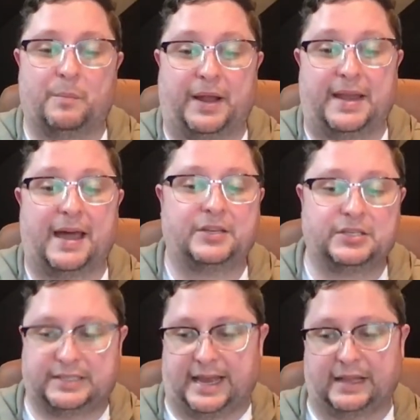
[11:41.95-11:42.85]
by not
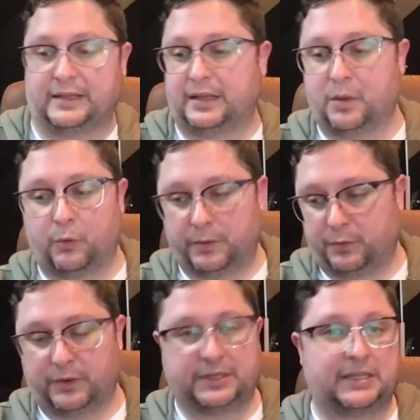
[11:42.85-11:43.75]
just telling them what we
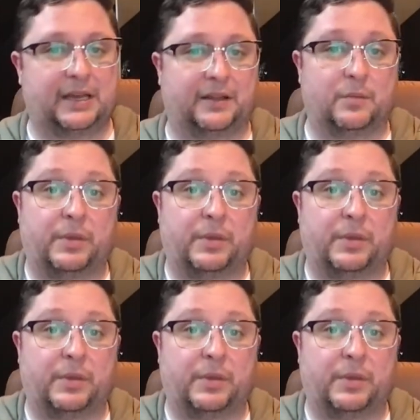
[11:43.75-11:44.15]
want to tell them,